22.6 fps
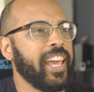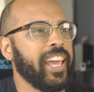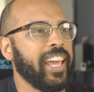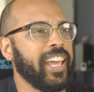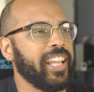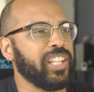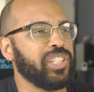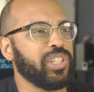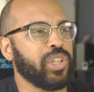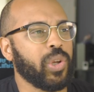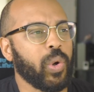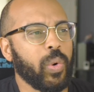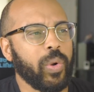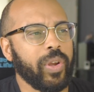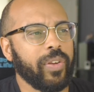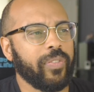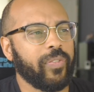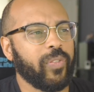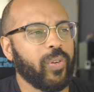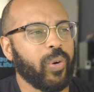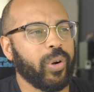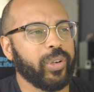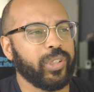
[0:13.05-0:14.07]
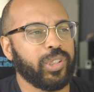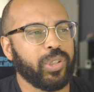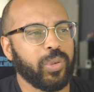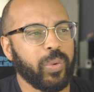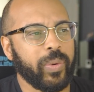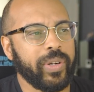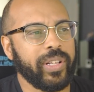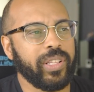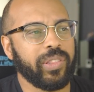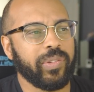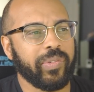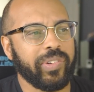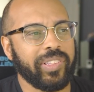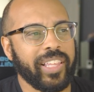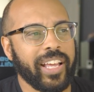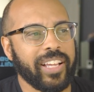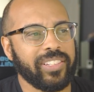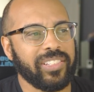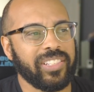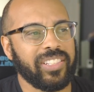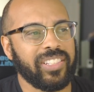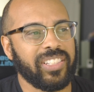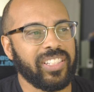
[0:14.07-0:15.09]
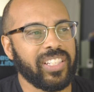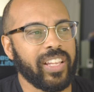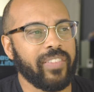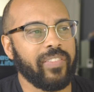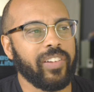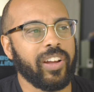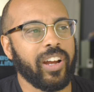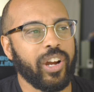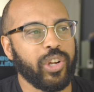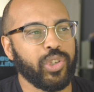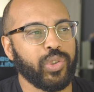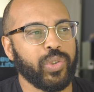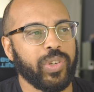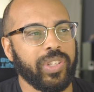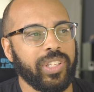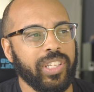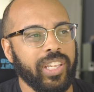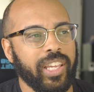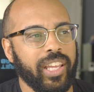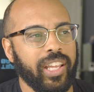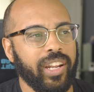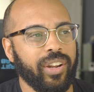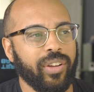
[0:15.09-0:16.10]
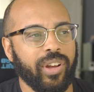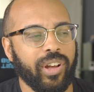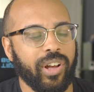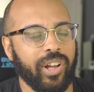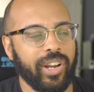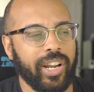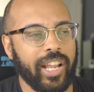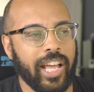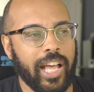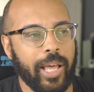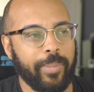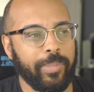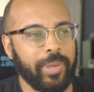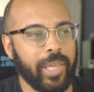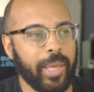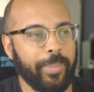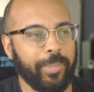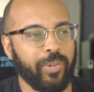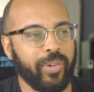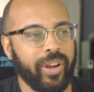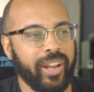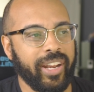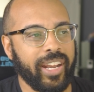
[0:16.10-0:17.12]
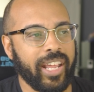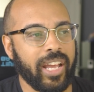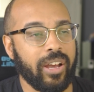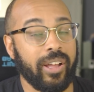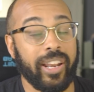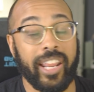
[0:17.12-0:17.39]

It's going for 23,700 yen on Amiyami right now,